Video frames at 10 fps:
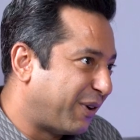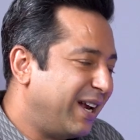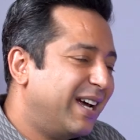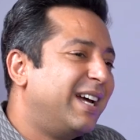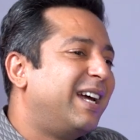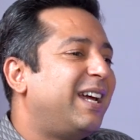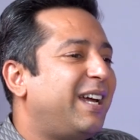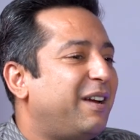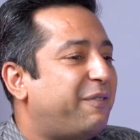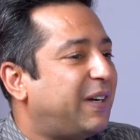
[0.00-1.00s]
all.
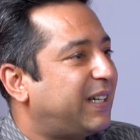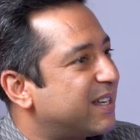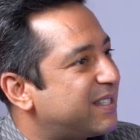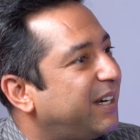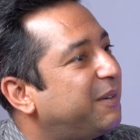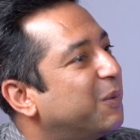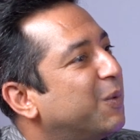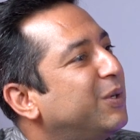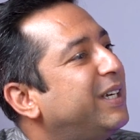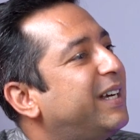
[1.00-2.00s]
If it does, it will
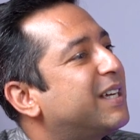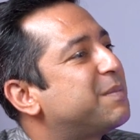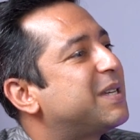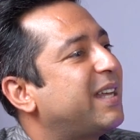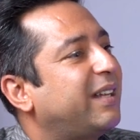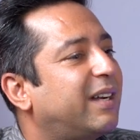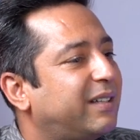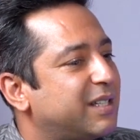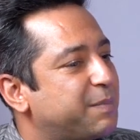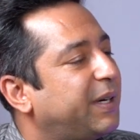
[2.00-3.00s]
only does by saying
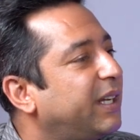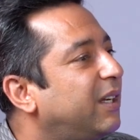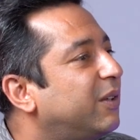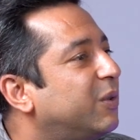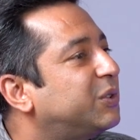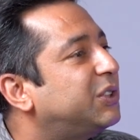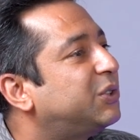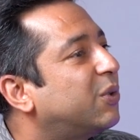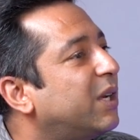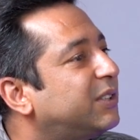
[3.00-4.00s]
that this particular grocery
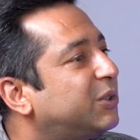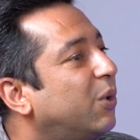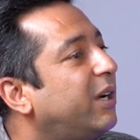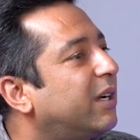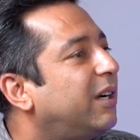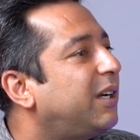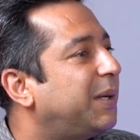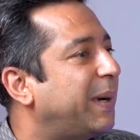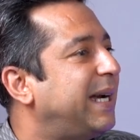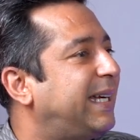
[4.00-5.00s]
store has sold
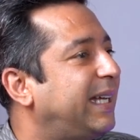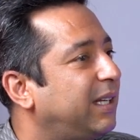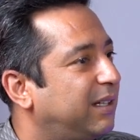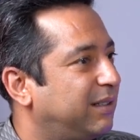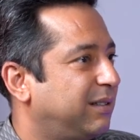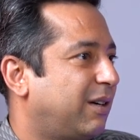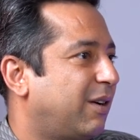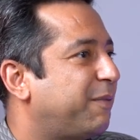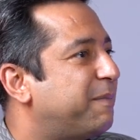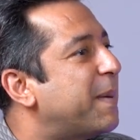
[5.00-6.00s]
20
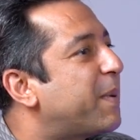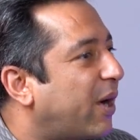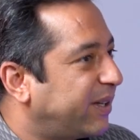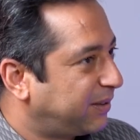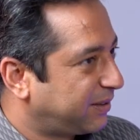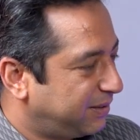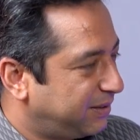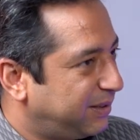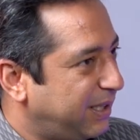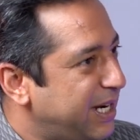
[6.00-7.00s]
of my product
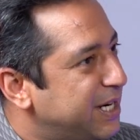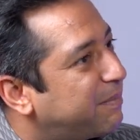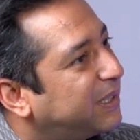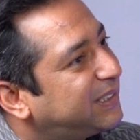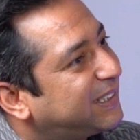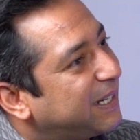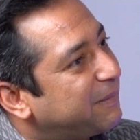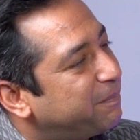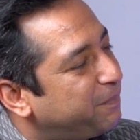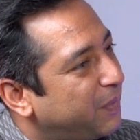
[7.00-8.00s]
in a month's
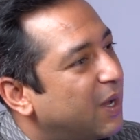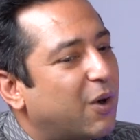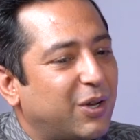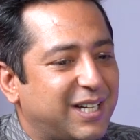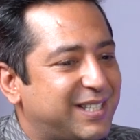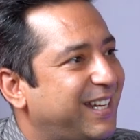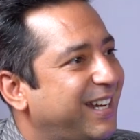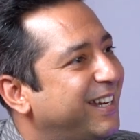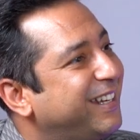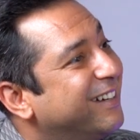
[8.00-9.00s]
time. Or let's
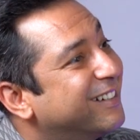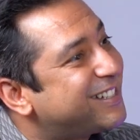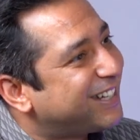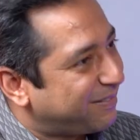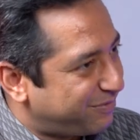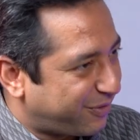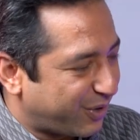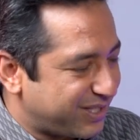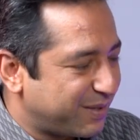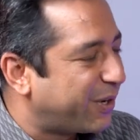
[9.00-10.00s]
say in a year's time,
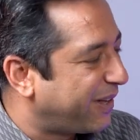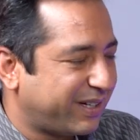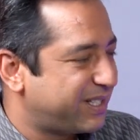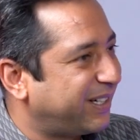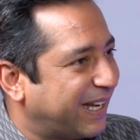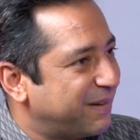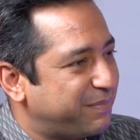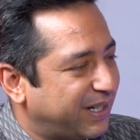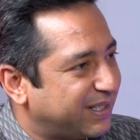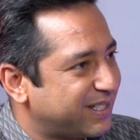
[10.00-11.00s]
for instance, whatever is the time
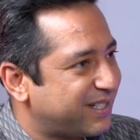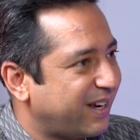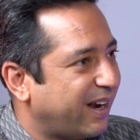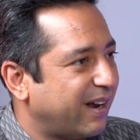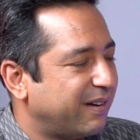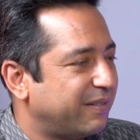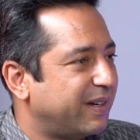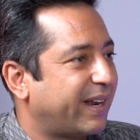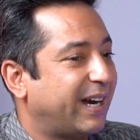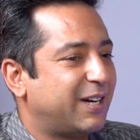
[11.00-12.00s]
period, just
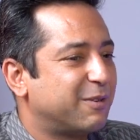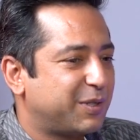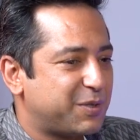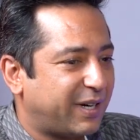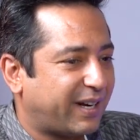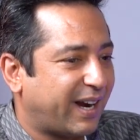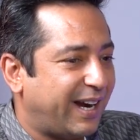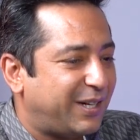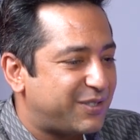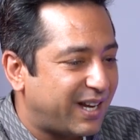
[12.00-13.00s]
irrelevant right now because we are
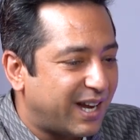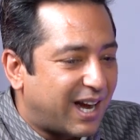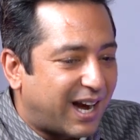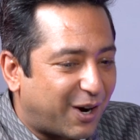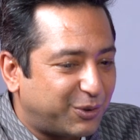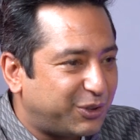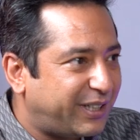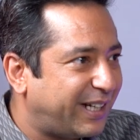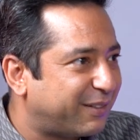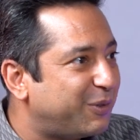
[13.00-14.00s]
trying to say how the
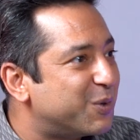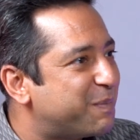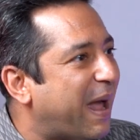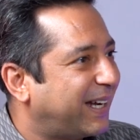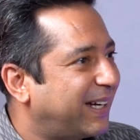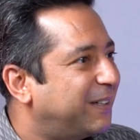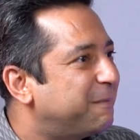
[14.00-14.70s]
data flows back.